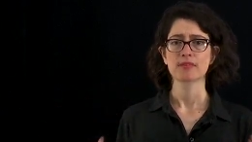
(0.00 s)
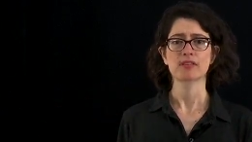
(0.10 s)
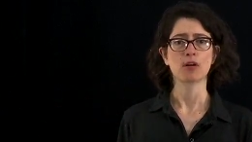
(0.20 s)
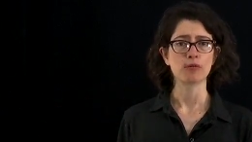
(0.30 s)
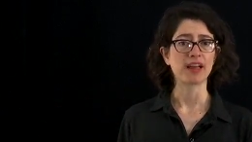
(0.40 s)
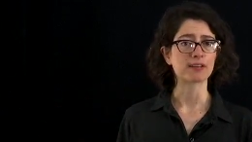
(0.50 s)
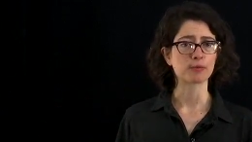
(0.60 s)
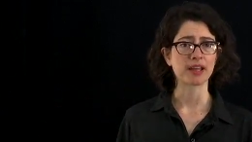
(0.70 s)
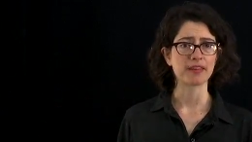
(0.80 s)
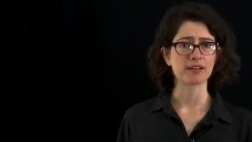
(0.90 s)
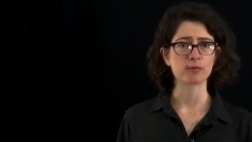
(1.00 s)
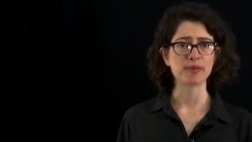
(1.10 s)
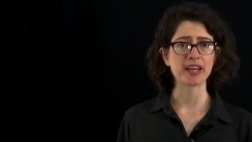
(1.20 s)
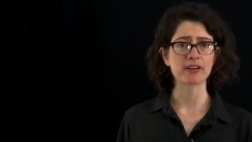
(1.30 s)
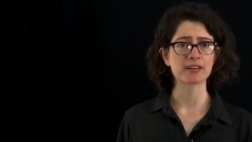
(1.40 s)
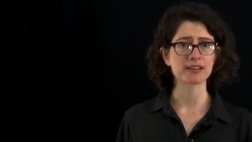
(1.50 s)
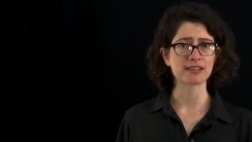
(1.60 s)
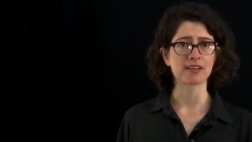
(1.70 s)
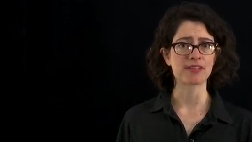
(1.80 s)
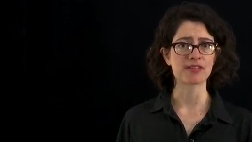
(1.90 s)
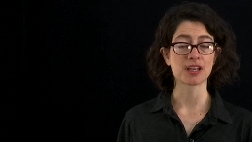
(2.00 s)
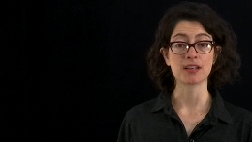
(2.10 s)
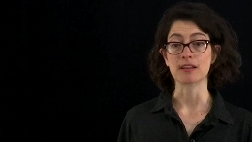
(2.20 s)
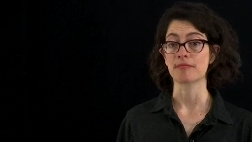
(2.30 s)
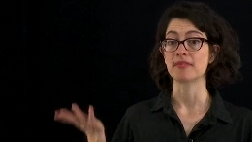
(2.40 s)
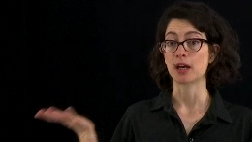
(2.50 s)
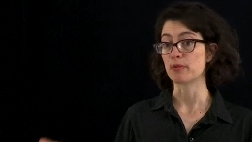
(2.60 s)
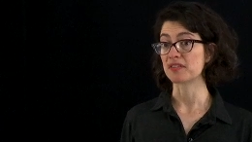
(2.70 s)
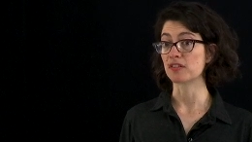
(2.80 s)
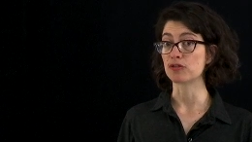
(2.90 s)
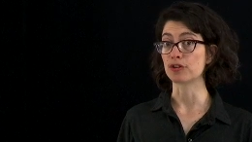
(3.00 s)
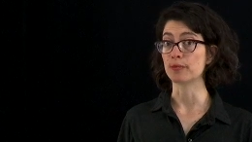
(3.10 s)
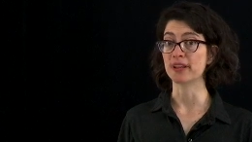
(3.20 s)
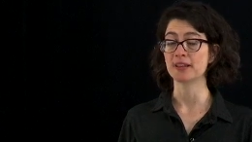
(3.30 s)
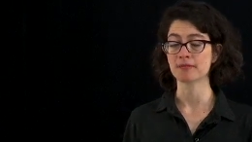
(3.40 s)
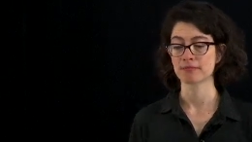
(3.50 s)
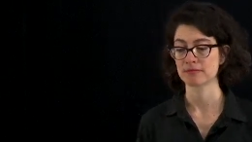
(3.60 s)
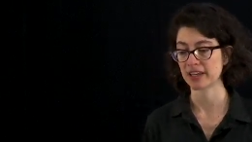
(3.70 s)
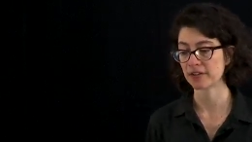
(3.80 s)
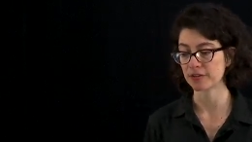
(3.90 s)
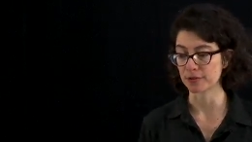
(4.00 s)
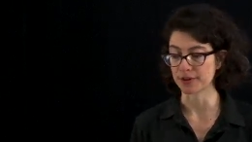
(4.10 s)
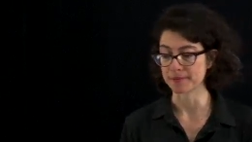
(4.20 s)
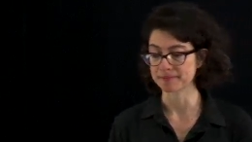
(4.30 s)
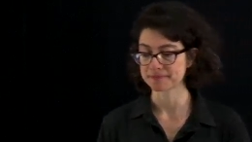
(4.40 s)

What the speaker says: So that's why there's beer in the south of China. That was the German territory.